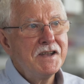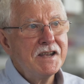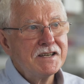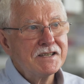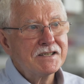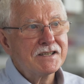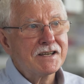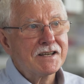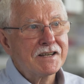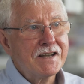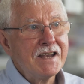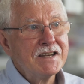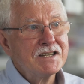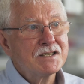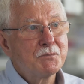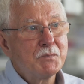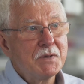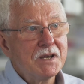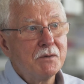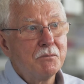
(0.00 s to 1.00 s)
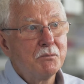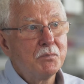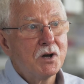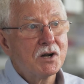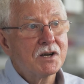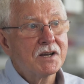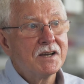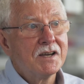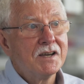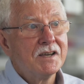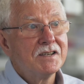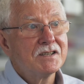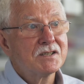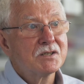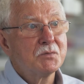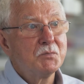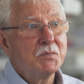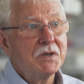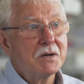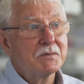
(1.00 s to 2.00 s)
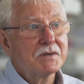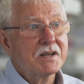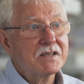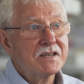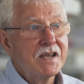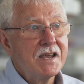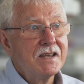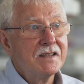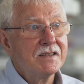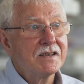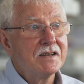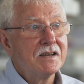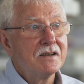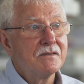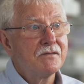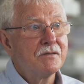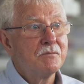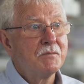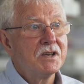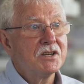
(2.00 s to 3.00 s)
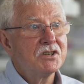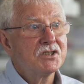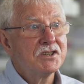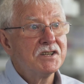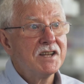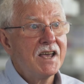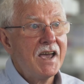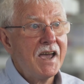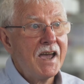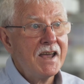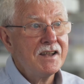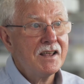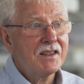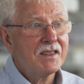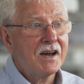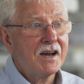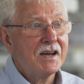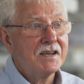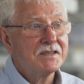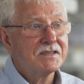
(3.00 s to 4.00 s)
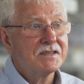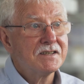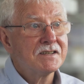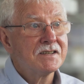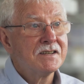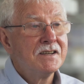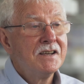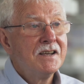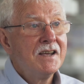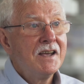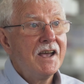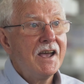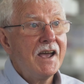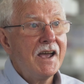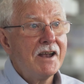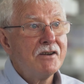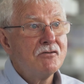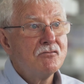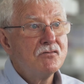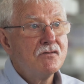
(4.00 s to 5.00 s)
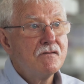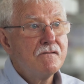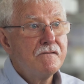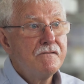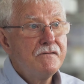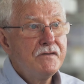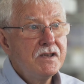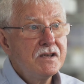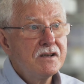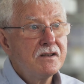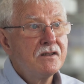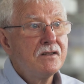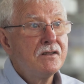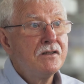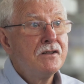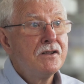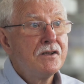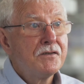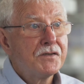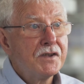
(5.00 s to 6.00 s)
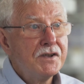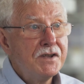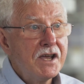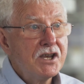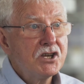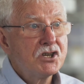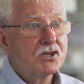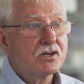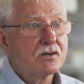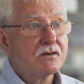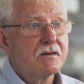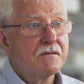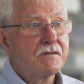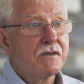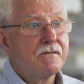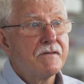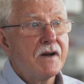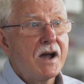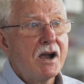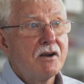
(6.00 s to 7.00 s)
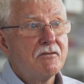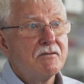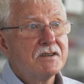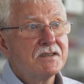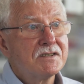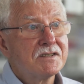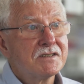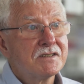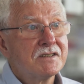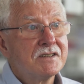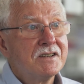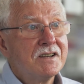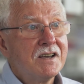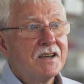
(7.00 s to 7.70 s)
next big blocker is to be able to take that information, analyze it, and reveal the nature of the virus